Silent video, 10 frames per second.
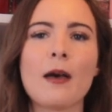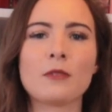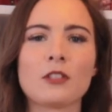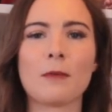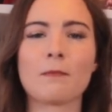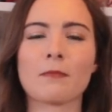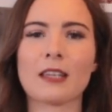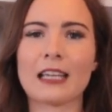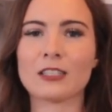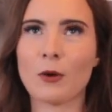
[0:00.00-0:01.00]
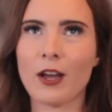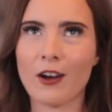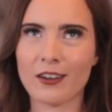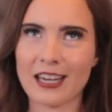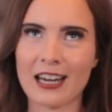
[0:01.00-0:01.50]
So it's quite
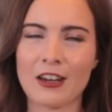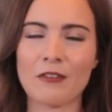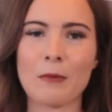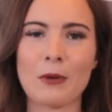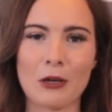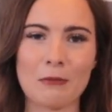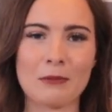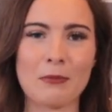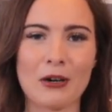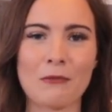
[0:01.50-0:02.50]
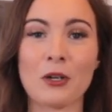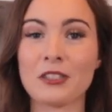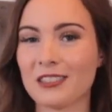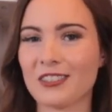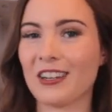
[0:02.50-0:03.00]
hard getting over your boobs, but
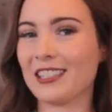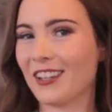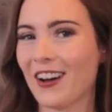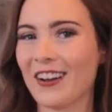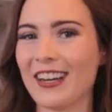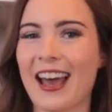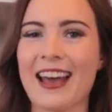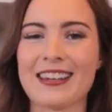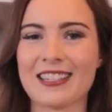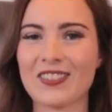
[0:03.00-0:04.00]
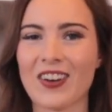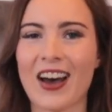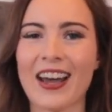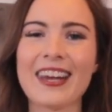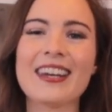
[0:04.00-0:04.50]
once it's on and it's
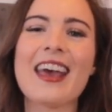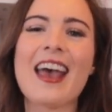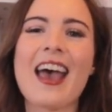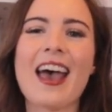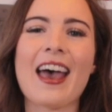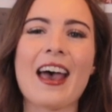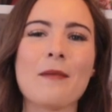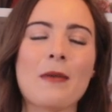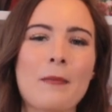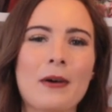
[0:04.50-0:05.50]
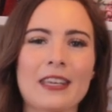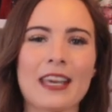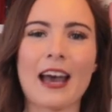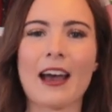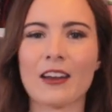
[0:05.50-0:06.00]
fine. But
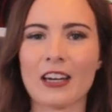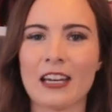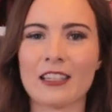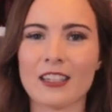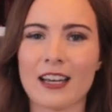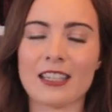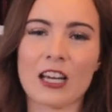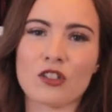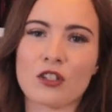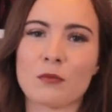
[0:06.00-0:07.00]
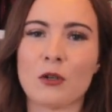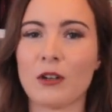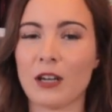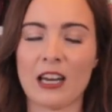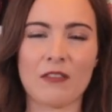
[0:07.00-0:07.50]
yeah, I got it in a size extra small
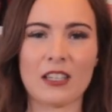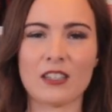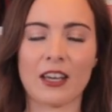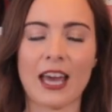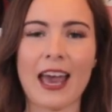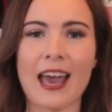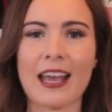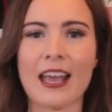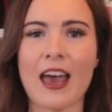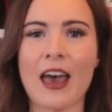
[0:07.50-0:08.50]
and it fits okay.